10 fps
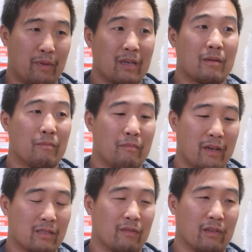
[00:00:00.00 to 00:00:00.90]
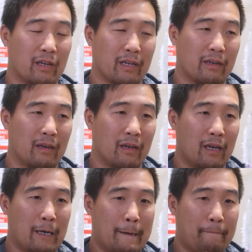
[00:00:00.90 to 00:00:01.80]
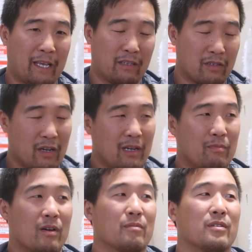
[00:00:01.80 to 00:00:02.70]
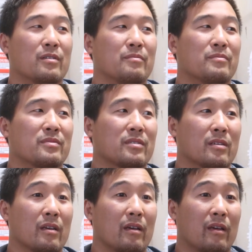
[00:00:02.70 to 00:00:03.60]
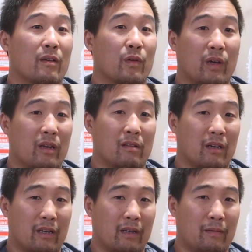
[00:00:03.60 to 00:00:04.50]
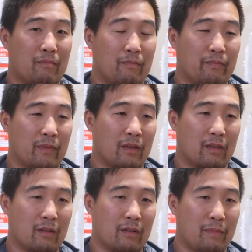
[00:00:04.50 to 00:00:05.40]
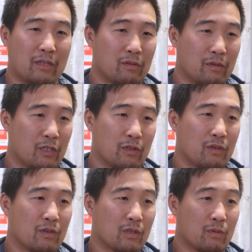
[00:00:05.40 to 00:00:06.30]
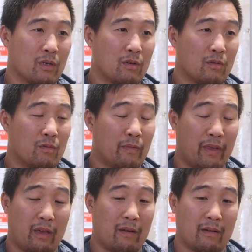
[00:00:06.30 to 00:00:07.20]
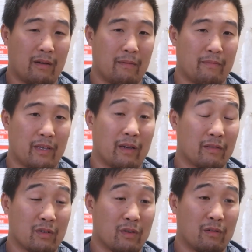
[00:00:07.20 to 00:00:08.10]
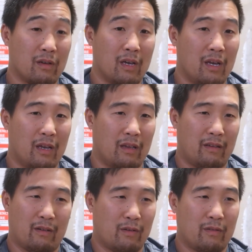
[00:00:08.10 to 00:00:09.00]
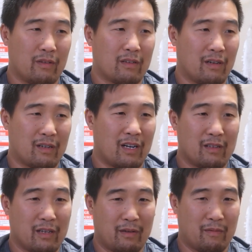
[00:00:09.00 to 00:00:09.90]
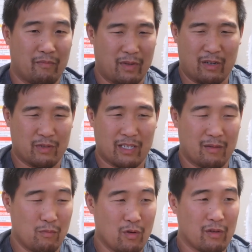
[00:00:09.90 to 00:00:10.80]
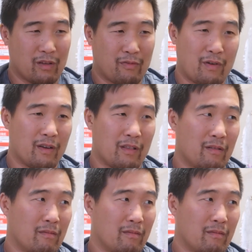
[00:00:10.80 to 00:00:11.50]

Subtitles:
big, massive anxiety problems, who had mental issues as well, and so I kind of I was acting more like a friend